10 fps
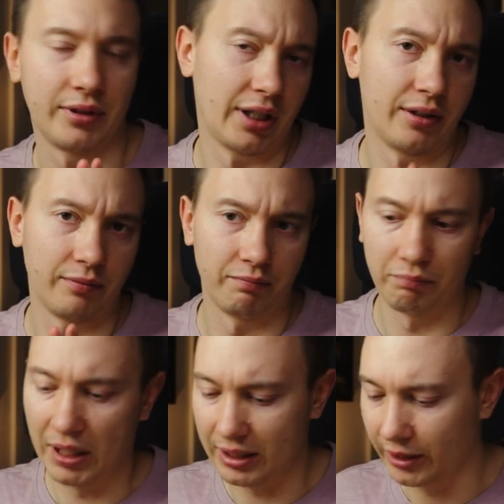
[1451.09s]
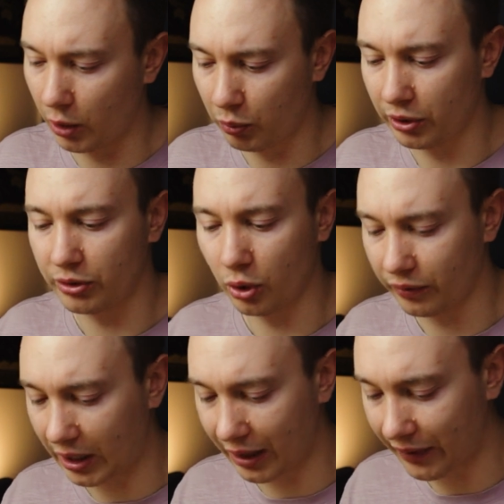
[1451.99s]
then basically Upwork
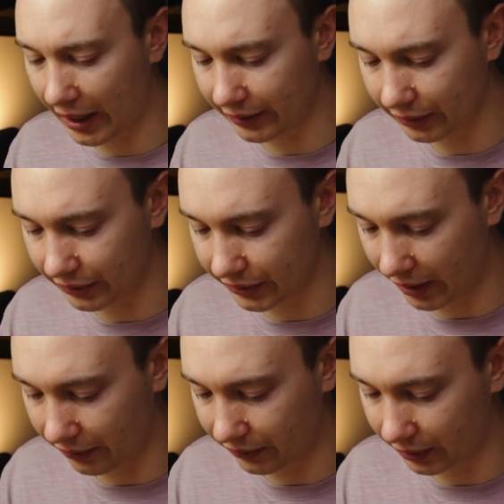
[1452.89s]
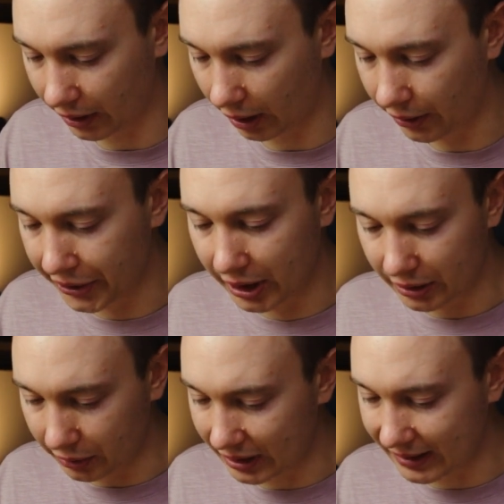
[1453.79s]
kind of handles everything there.
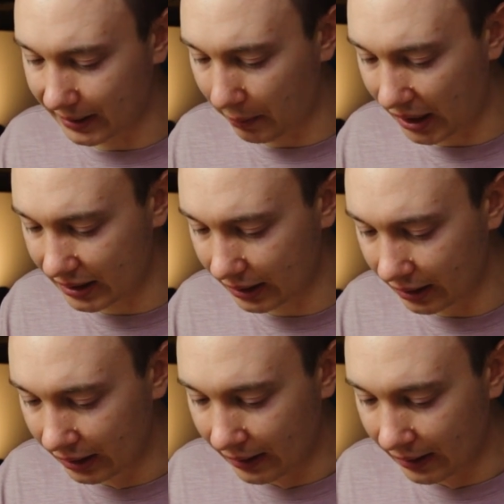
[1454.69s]
So this is amazing.